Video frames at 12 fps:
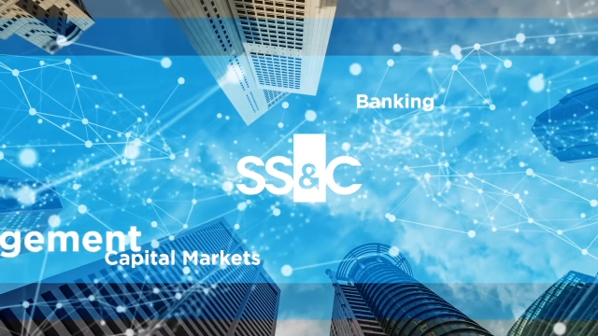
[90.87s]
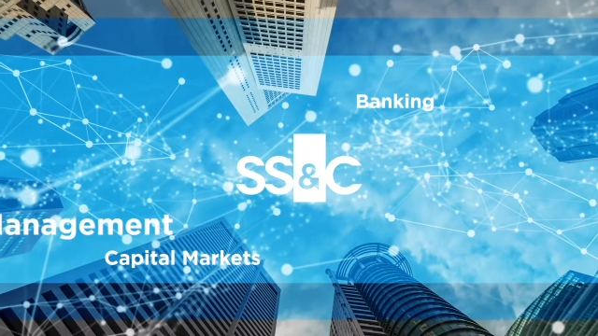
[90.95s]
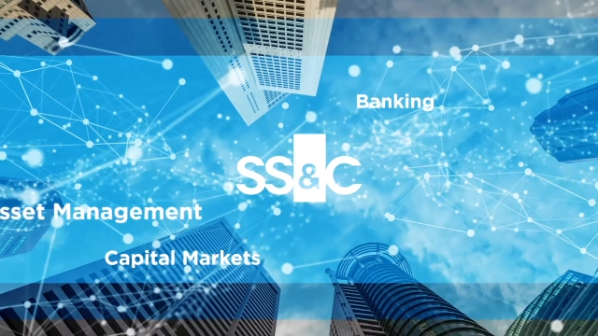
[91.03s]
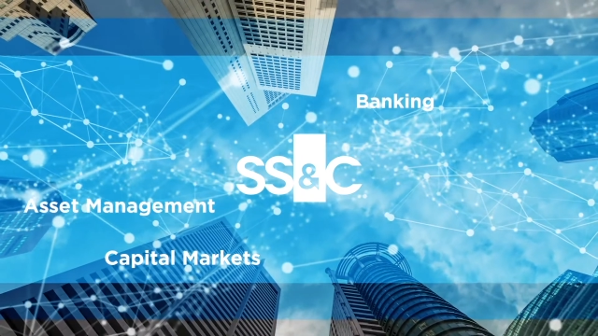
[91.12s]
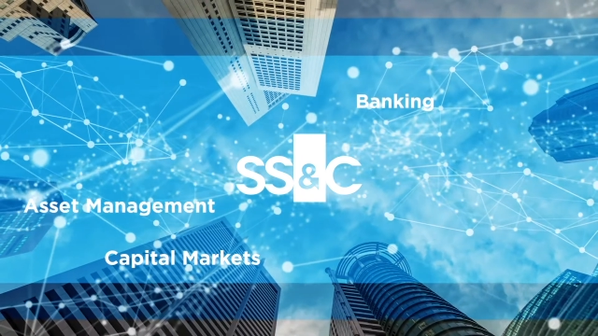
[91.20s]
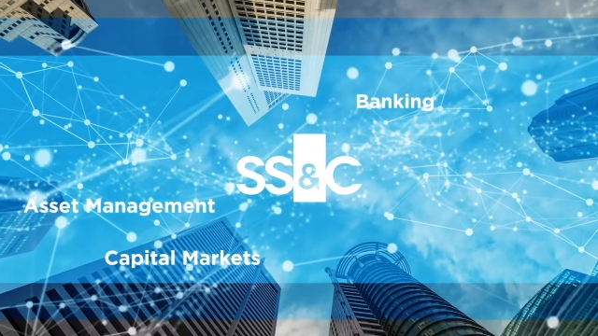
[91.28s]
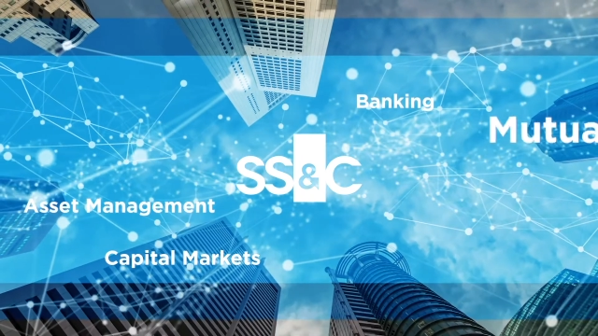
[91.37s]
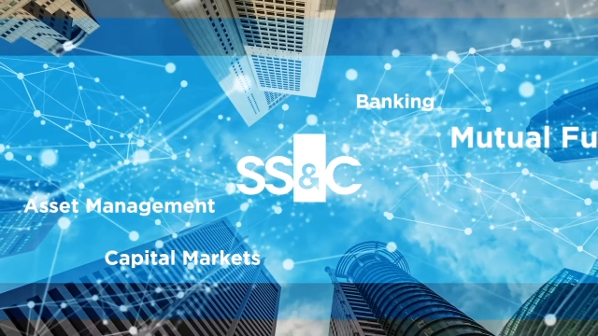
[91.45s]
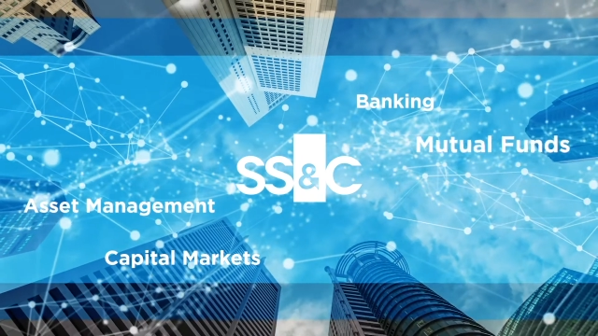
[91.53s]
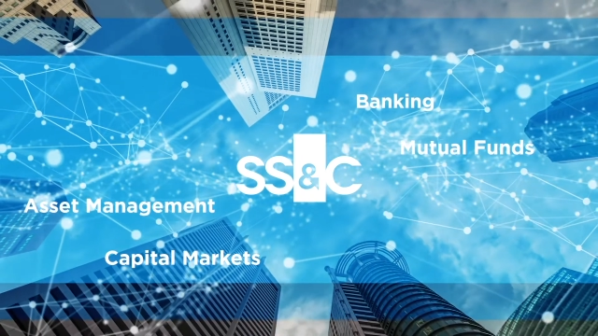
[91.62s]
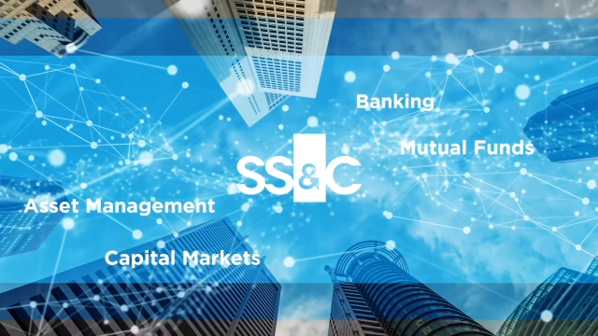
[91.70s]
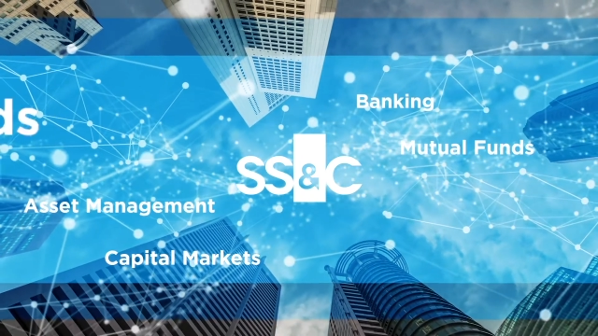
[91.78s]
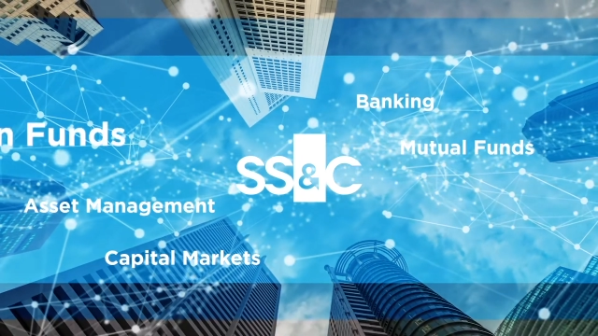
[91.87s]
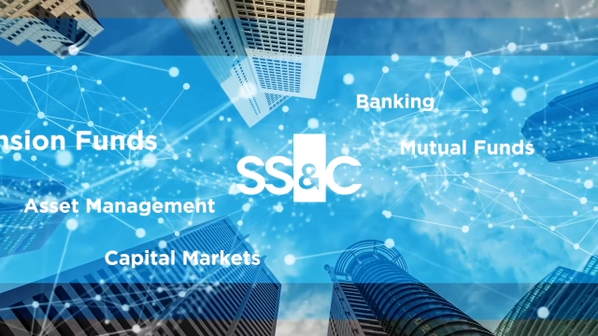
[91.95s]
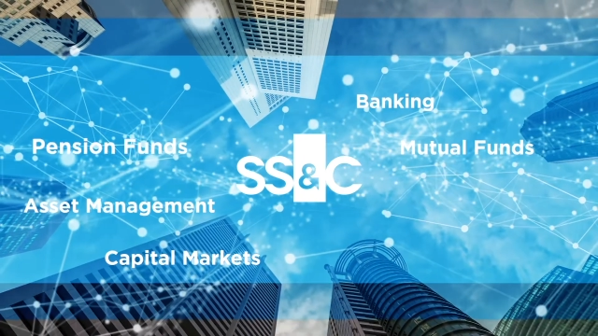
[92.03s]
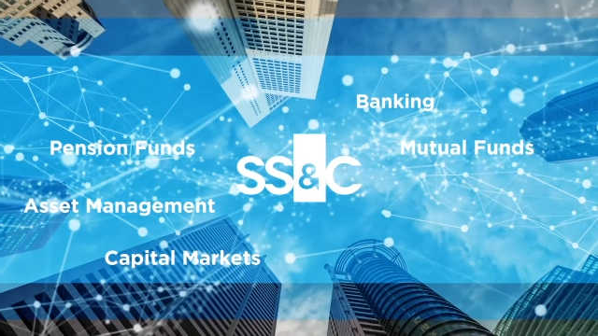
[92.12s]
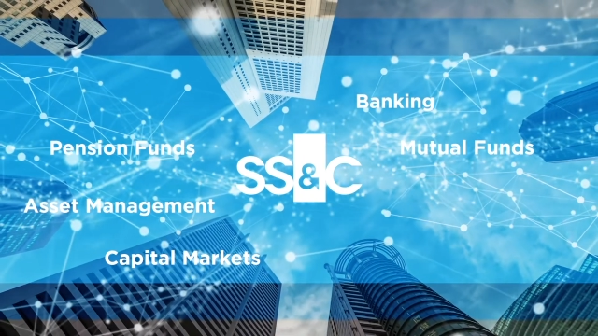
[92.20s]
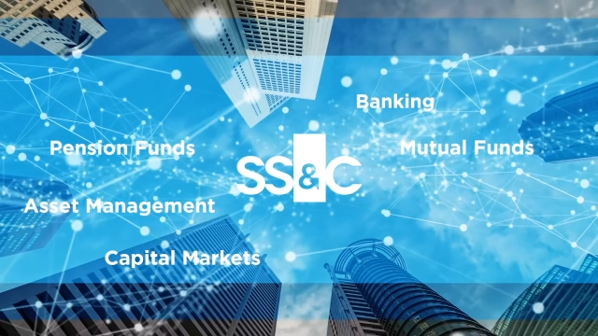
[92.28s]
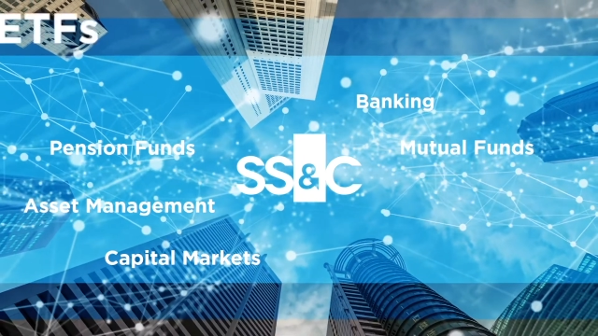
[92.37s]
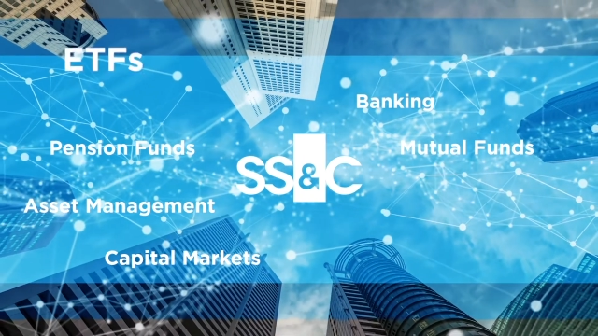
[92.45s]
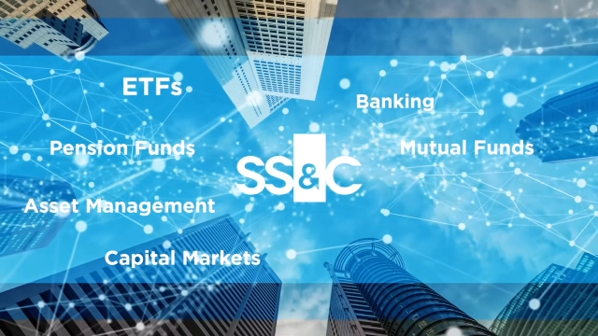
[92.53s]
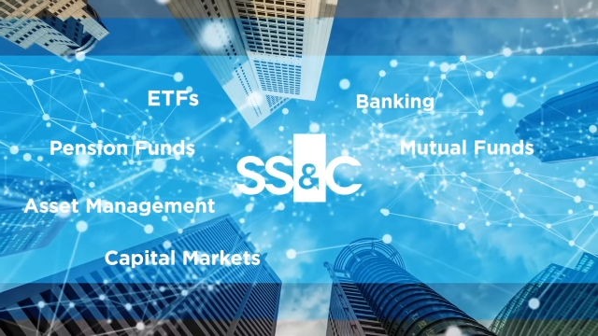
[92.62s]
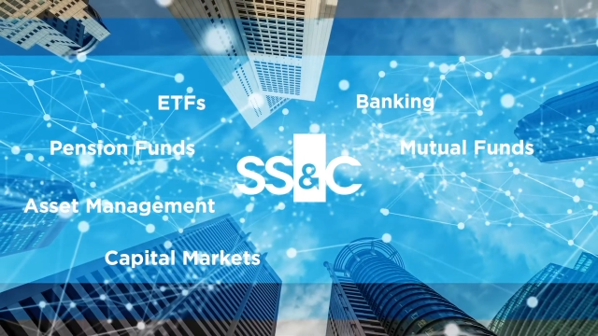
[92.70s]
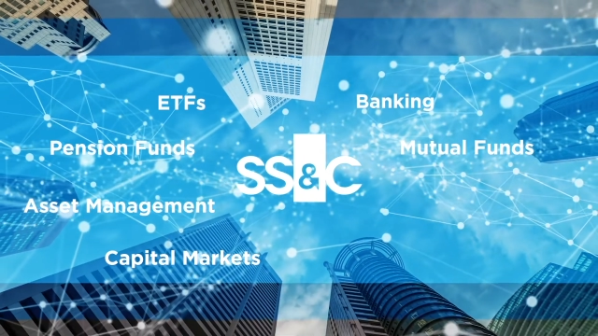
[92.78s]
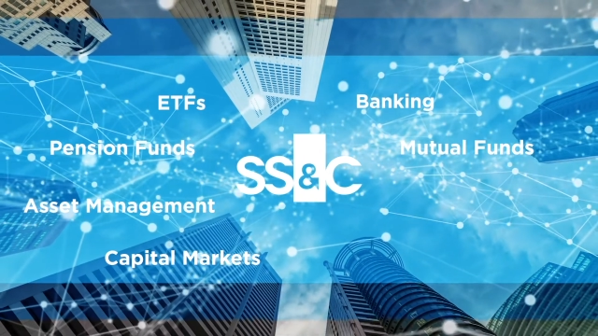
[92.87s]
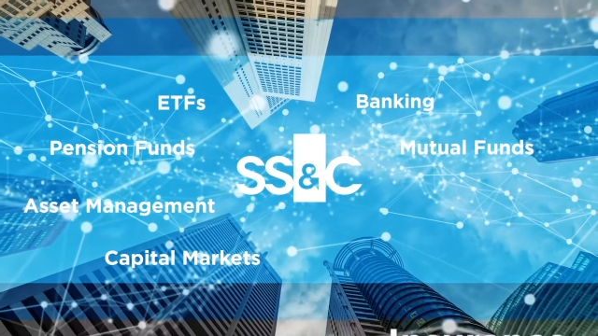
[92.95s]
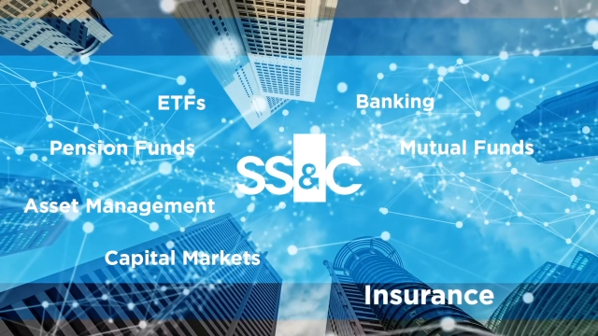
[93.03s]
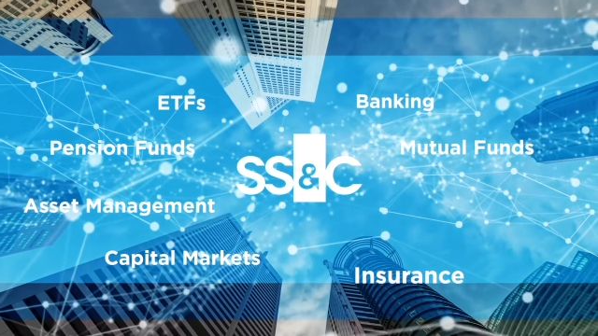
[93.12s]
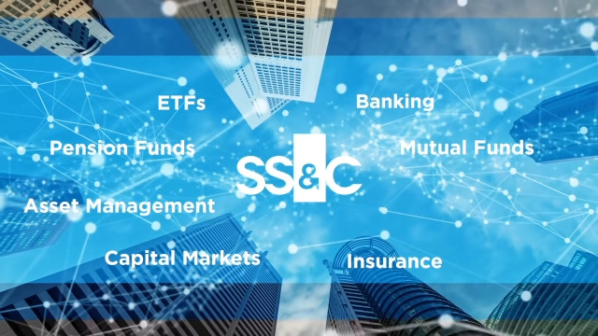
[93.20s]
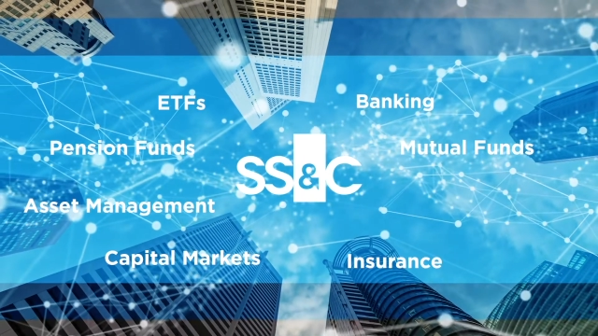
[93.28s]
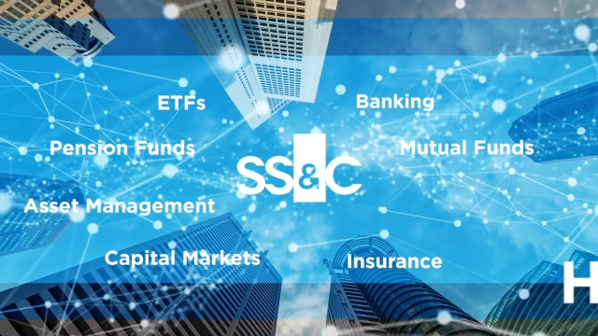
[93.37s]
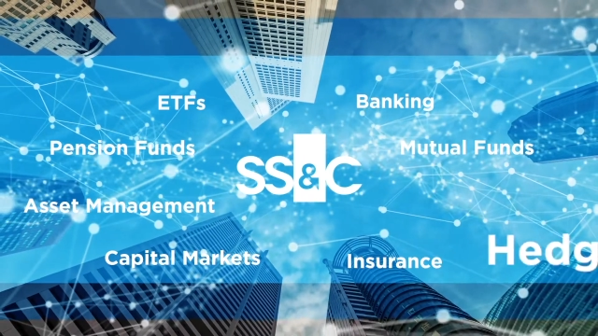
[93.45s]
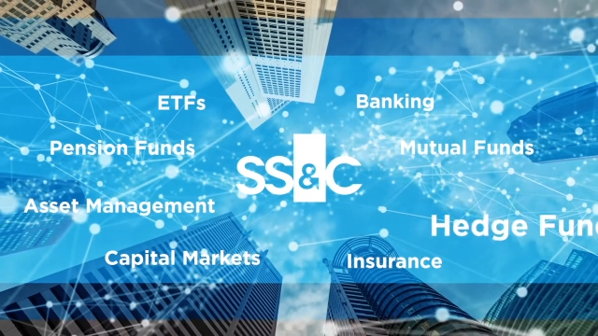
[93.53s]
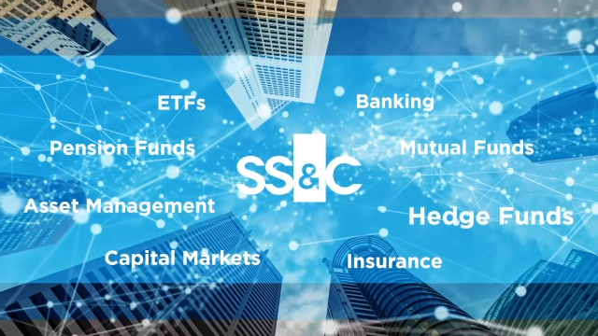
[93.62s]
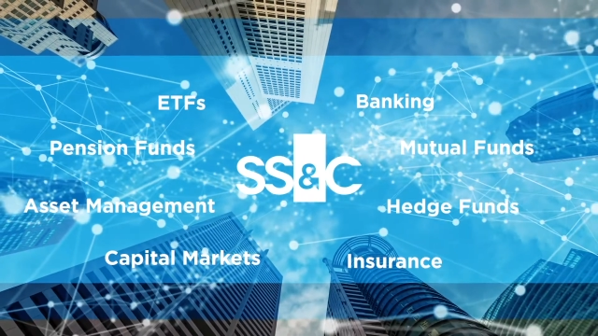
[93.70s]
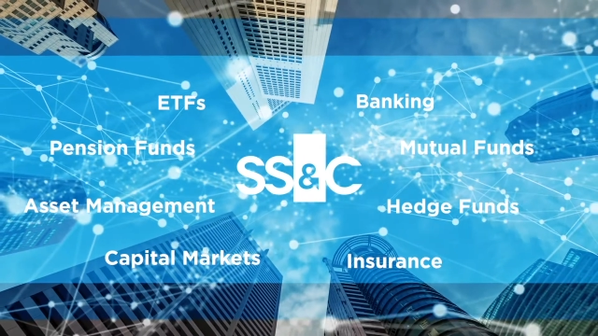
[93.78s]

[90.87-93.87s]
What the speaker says: (no speaker visible)